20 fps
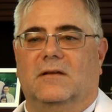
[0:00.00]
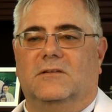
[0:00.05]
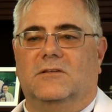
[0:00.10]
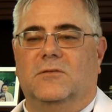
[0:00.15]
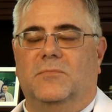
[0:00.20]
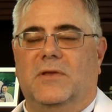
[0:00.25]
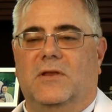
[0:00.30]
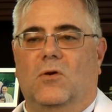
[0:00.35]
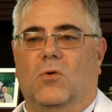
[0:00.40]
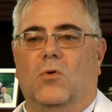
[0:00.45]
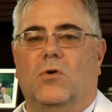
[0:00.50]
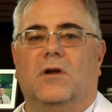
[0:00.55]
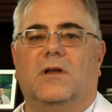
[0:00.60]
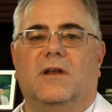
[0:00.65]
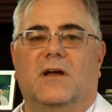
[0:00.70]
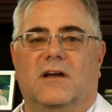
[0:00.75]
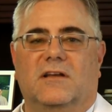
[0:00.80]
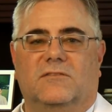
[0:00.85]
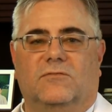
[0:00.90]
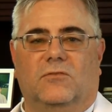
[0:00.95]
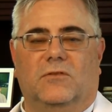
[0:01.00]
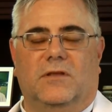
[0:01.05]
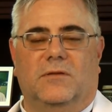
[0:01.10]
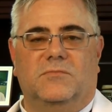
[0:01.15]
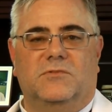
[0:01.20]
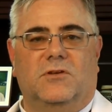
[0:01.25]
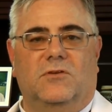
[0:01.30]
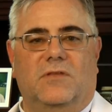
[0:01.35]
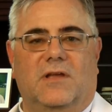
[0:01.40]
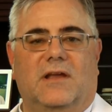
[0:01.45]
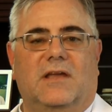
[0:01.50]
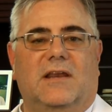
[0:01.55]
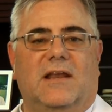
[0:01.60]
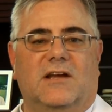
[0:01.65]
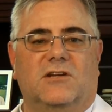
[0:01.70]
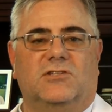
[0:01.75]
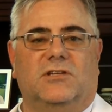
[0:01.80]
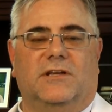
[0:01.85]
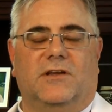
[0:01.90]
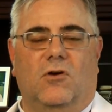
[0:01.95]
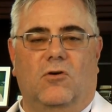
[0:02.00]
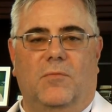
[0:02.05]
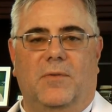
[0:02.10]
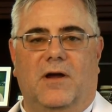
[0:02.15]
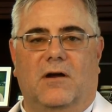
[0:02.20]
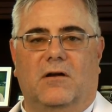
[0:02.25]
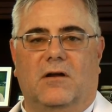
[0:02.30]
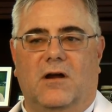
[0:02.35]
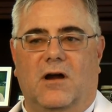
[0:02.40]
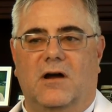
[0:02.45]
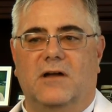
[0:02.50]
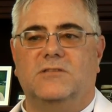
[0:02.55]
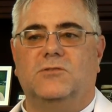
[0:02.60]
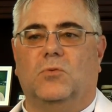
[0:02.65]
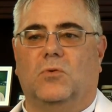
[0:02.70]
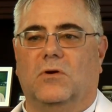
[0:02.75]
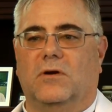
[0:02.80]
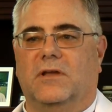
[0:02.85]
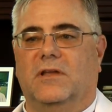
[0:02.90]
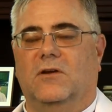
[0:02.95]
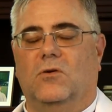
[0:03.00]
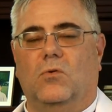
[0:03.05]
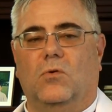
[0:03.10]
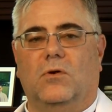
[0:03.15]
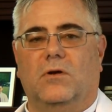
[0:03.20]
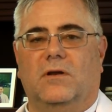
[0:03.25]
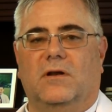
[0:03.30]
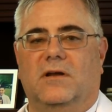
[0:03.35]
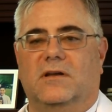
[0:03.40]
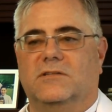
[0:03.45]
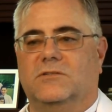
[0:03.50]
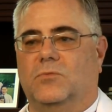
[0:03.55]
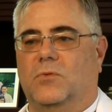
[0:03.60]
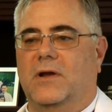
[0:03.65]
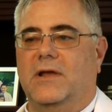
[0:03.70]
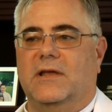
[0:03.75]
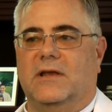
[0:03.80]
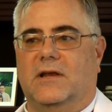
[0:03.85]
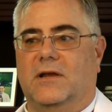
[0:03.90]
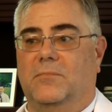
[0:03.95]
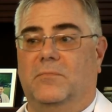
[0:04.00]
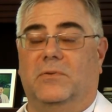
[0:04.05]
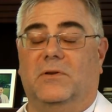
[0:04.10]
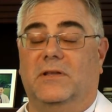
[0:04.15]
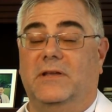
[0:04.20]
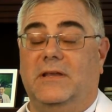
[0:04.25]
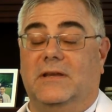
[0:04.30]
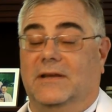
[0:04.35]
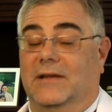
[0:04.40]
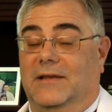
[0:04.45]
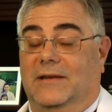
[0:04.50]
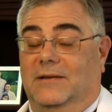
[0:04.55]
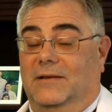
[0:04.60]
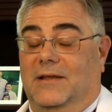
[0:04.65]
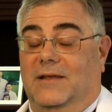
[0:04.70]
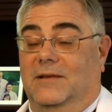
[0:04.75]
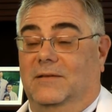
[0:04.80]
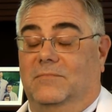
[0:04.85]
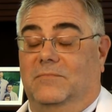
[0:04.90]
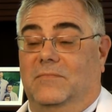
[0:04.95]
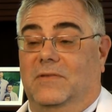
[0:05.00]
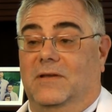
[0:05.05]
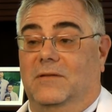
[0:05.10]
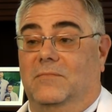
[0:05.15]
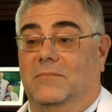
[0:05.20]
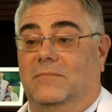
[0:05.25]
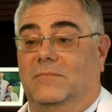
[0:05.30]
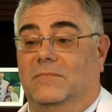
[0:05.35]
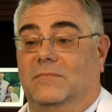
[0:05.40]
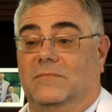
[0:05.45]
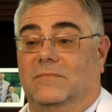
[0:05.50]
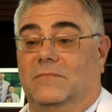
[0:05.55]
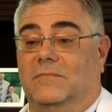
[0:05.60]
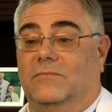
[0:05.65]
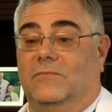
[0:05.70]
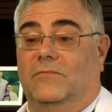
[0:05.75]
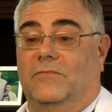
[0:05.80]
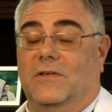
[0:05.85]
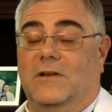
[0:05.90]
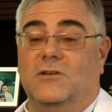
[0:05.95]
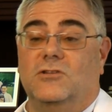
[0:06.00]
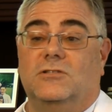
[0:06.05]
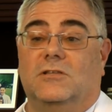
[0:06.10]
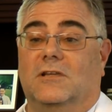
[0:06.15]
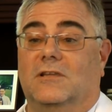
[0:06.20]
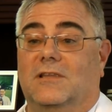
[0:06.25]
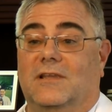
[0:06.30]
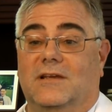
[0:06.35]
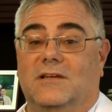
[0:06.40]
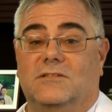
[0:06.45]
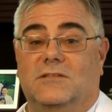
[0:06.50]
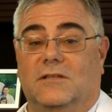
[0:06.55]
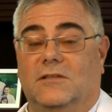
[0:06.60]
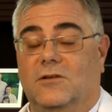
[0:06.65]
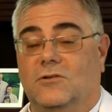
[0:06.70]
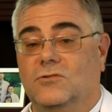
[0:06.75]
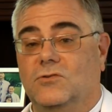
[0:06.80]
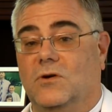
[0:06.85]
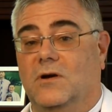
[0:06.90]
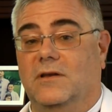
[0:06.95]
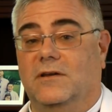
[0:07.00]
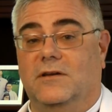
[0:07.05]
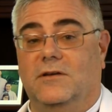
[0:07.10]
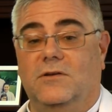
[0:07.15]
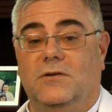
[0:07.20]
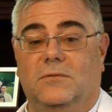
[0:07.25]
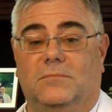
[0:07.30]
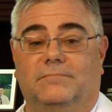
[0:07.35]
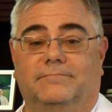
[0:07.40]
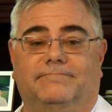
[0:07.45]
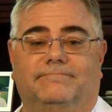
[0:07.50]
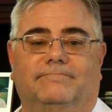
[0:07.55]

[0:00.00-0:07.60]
to be organized for them so they can actually go about God's work in an organized way and complete and finish the things that they're trying to do.